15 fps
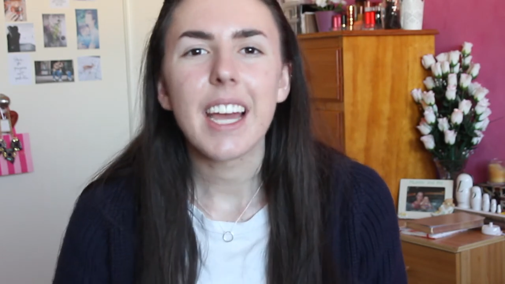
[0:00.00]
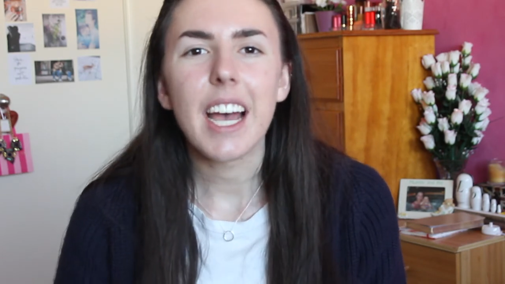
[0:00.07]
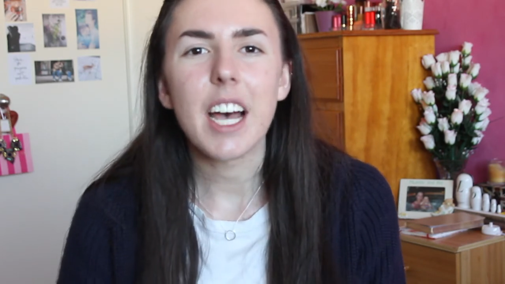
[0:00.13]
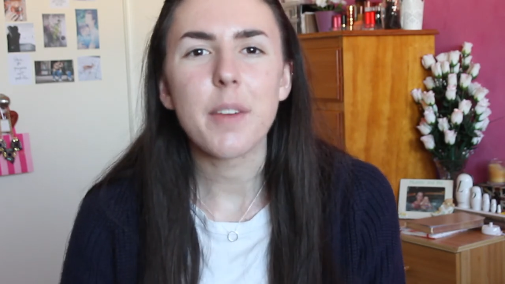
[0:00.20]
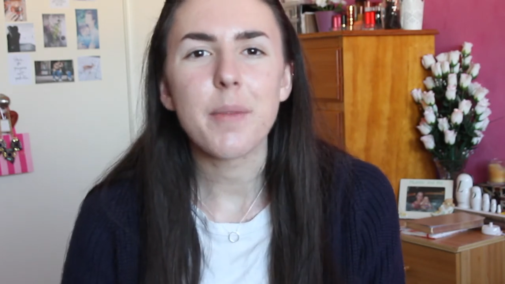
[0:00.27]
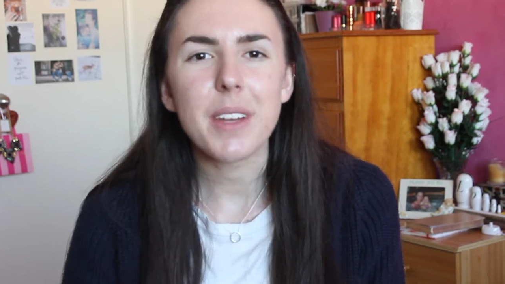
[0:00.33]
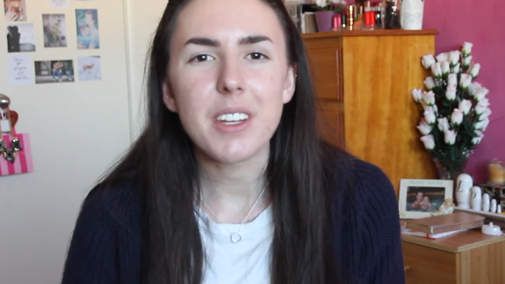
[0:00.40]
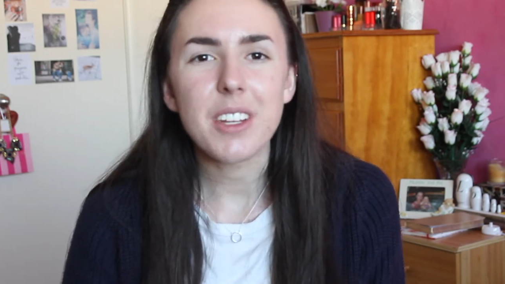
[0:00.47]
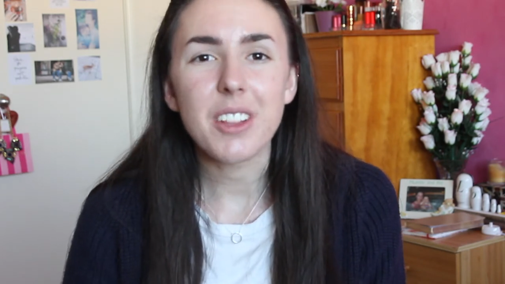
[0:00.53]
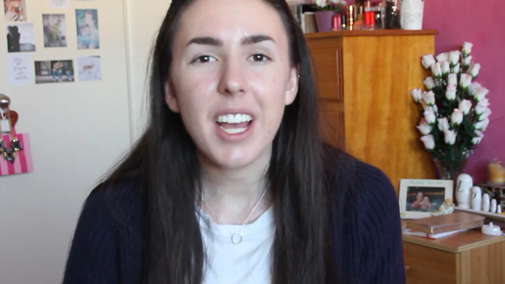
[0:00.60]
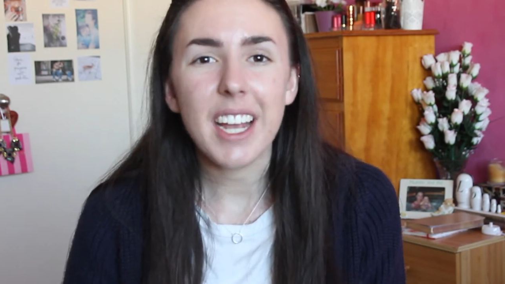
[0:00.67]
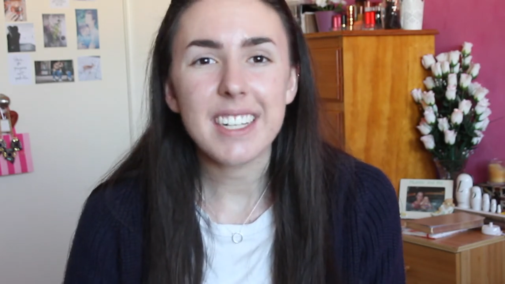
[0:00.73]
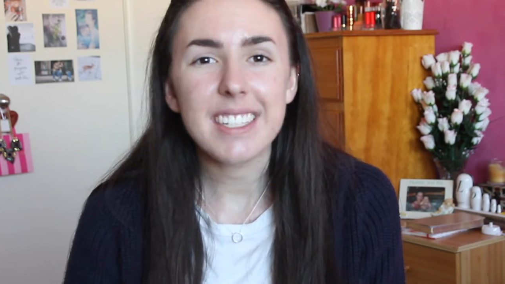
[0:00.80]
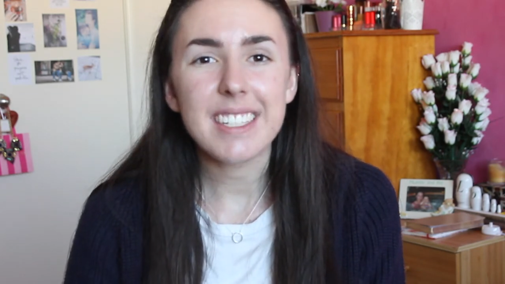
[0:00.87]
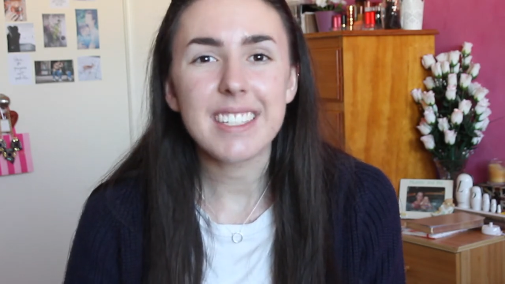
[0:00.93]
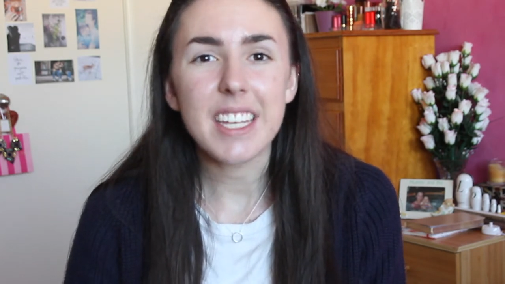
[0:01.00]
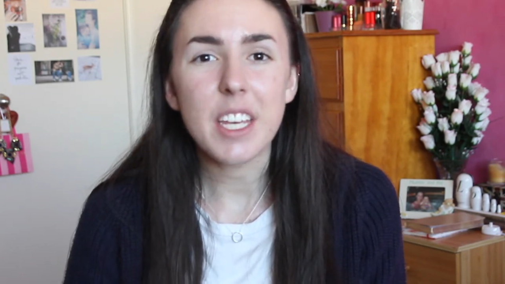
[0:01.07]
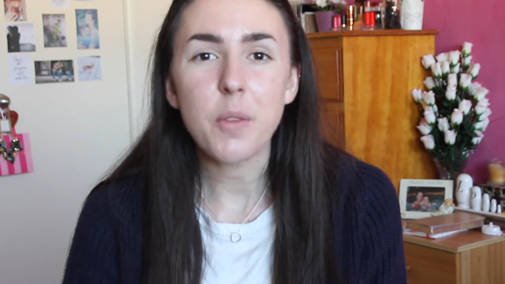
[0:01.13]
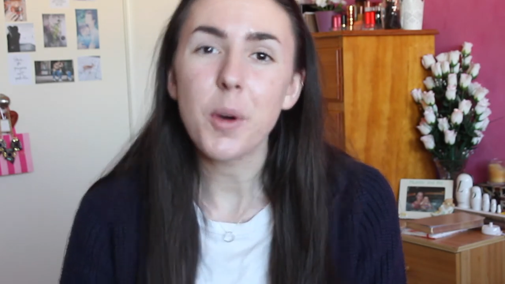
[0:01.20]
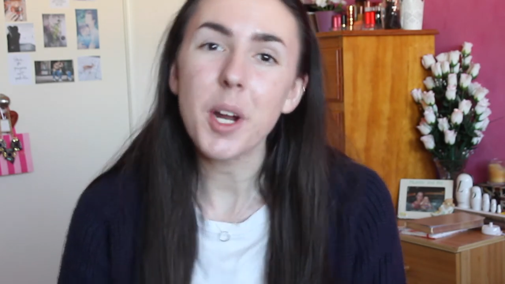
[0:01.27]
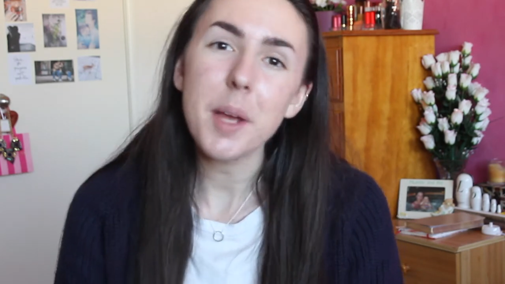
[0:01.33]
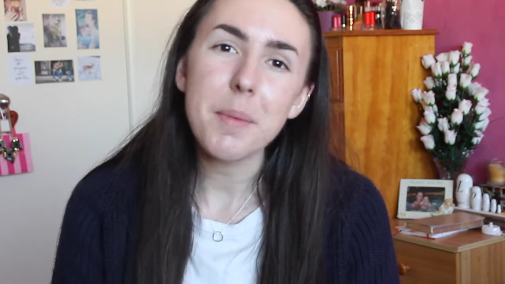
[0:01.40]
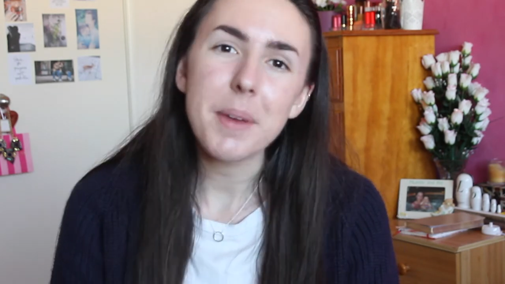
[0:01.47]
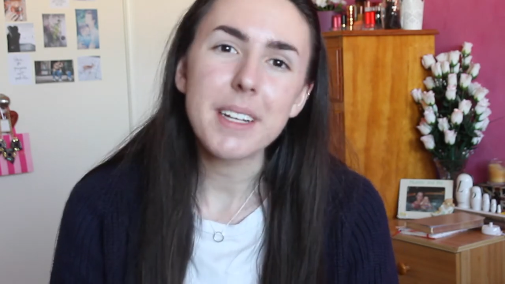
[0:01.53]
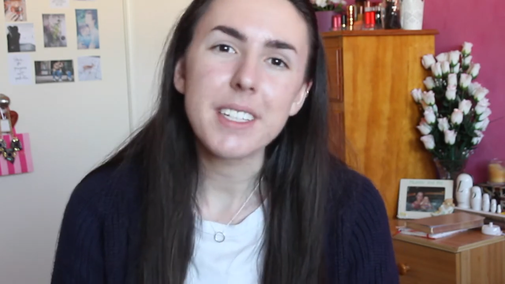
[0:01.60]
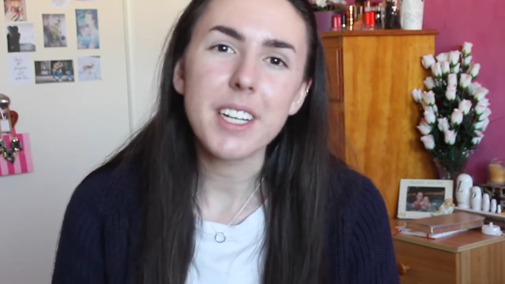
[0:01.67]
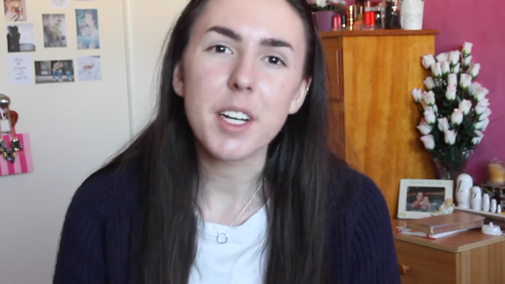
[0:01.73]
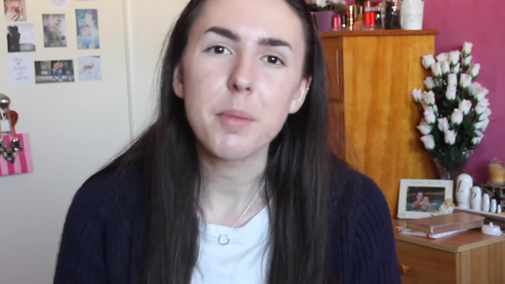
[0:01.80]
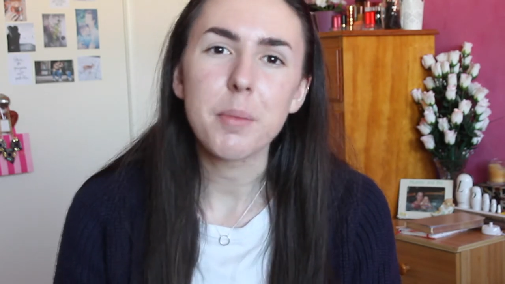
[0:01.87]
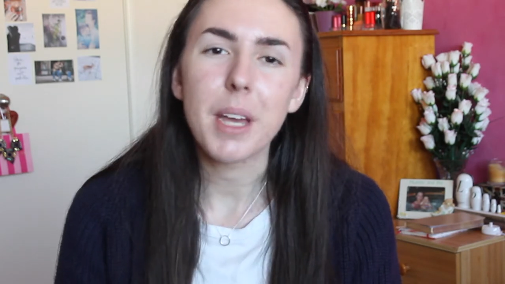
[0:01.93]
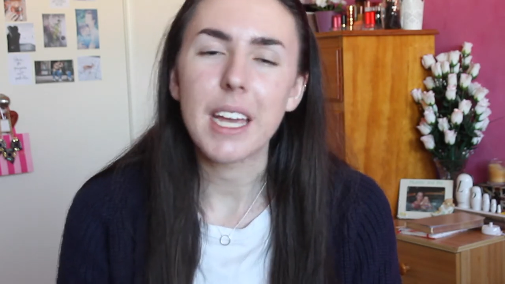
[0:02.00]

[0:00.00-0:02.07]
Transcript: um, and you like to see what I picked up